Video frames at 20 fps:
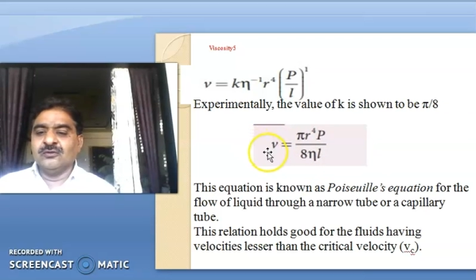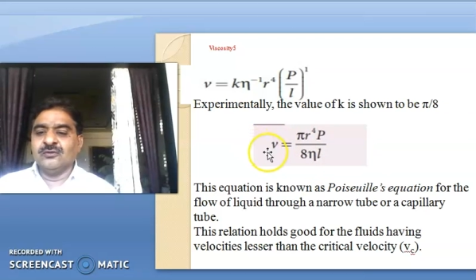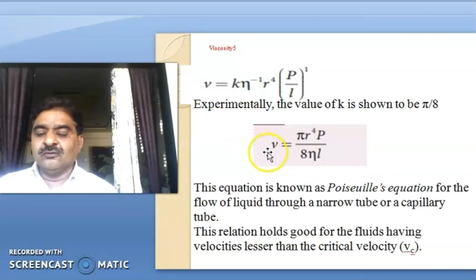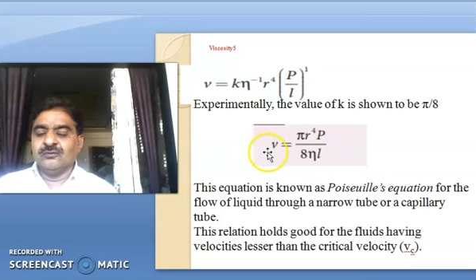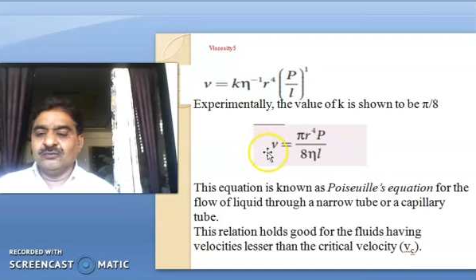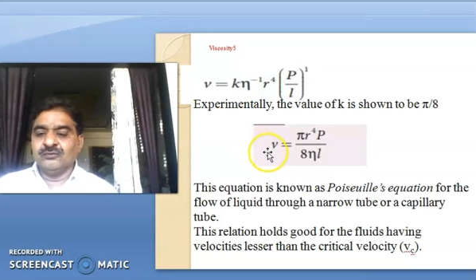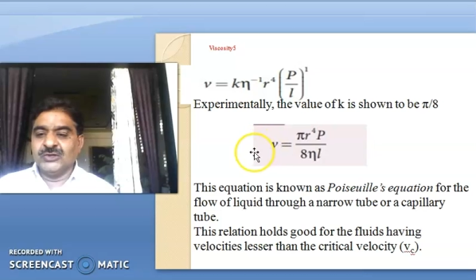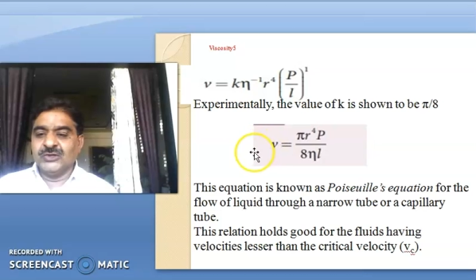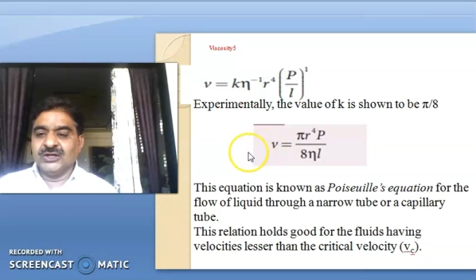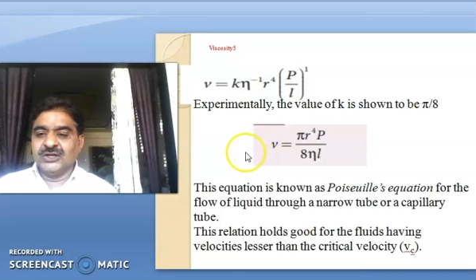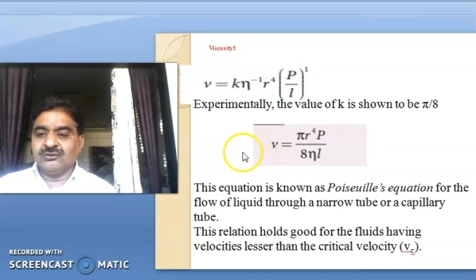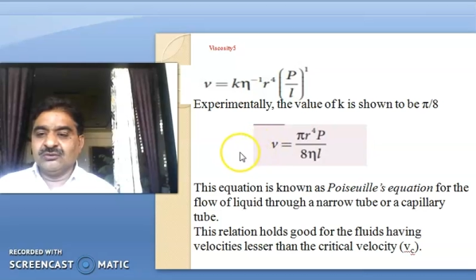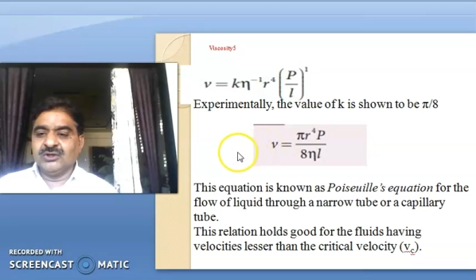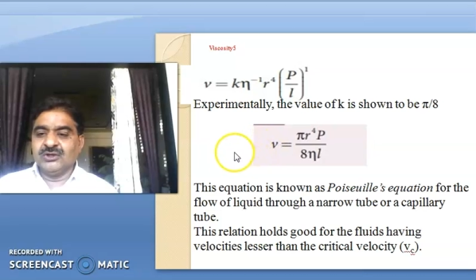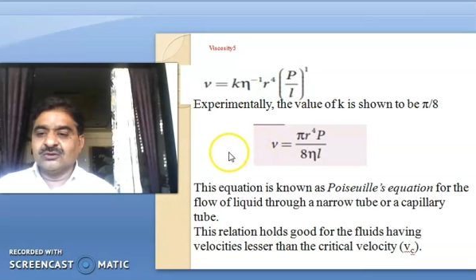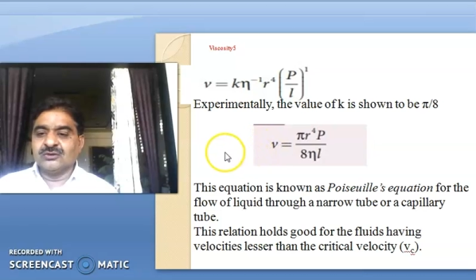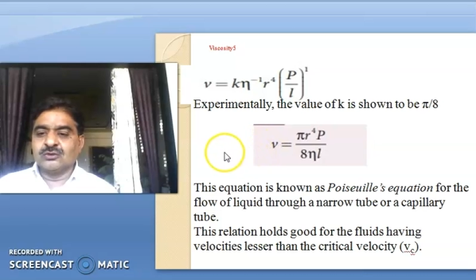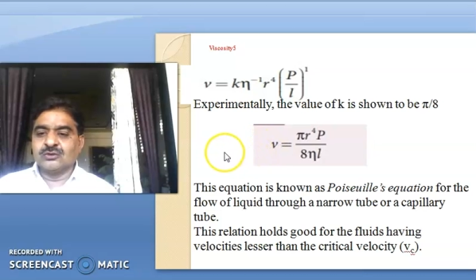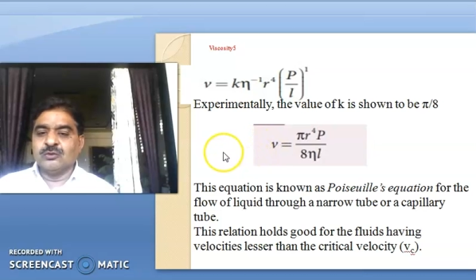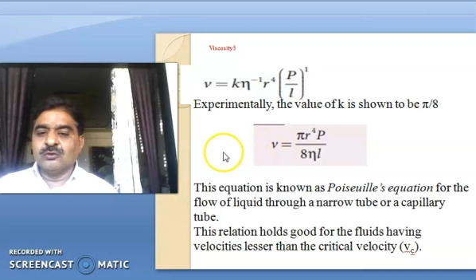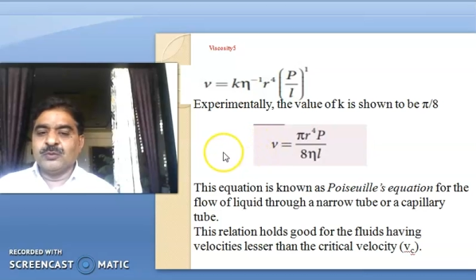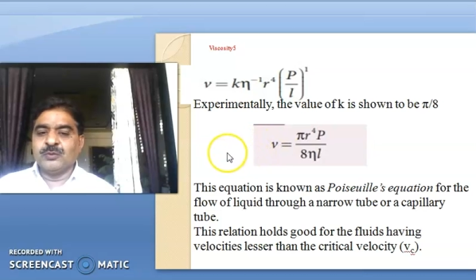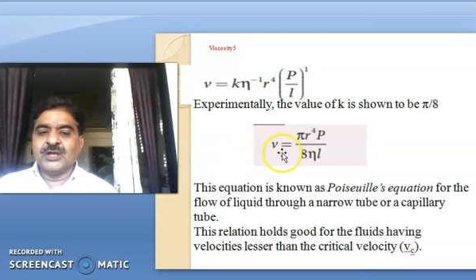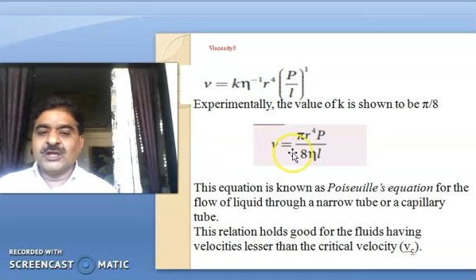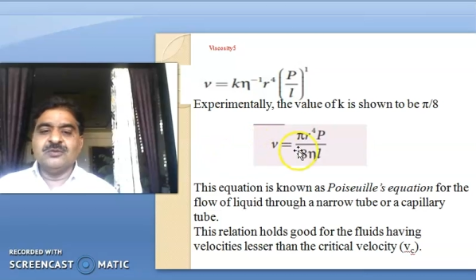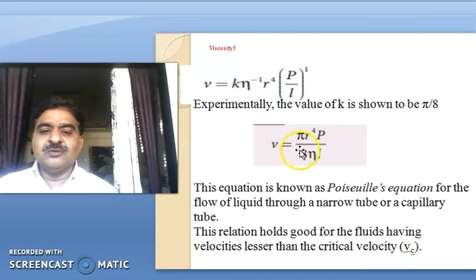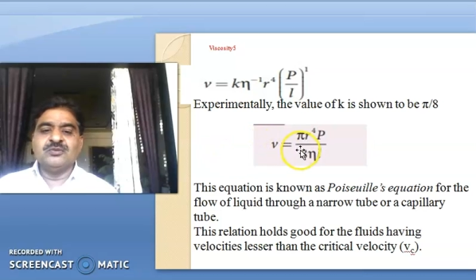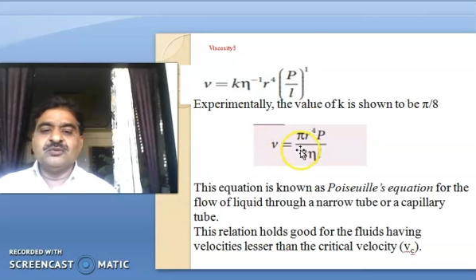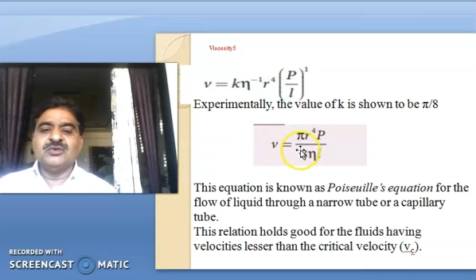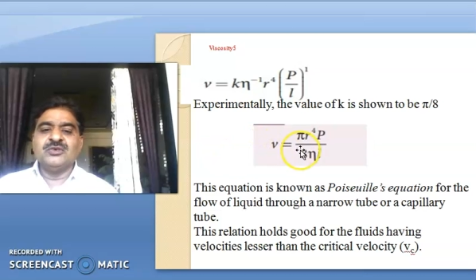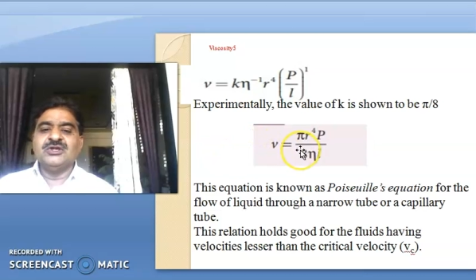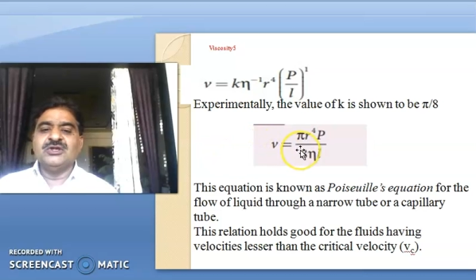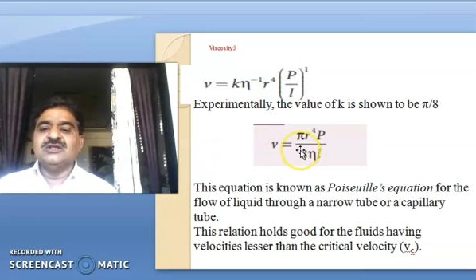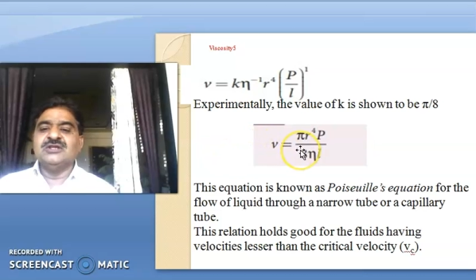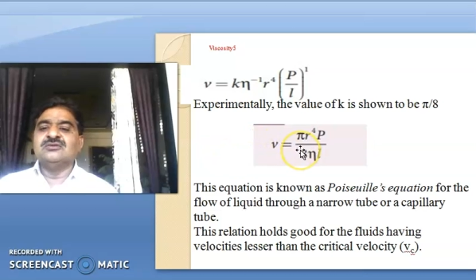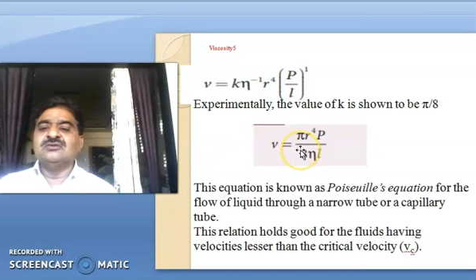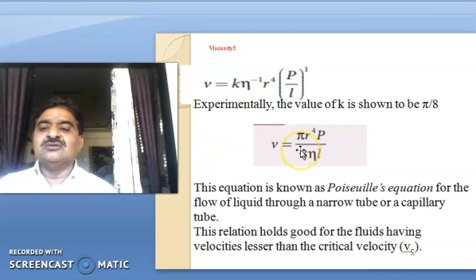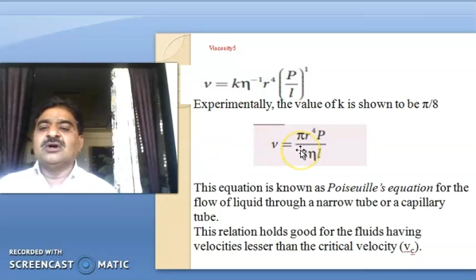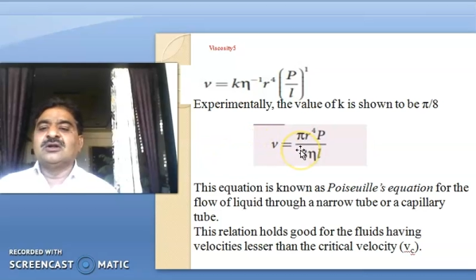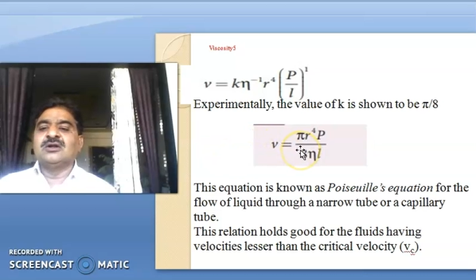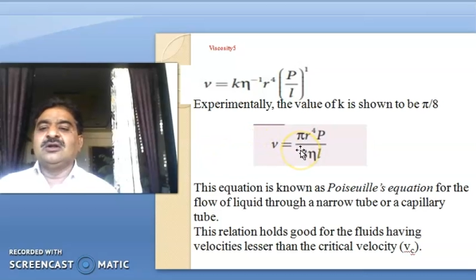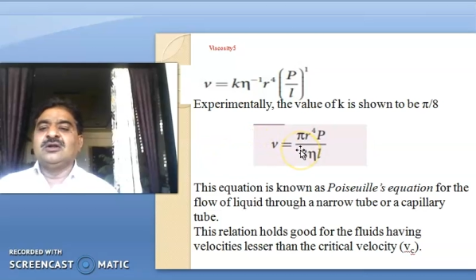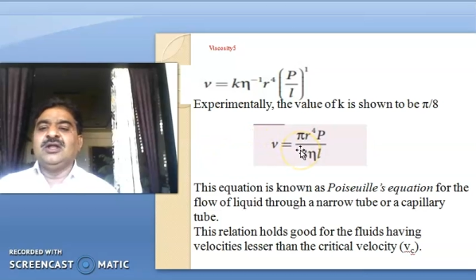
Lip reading: liquid through pipe is what?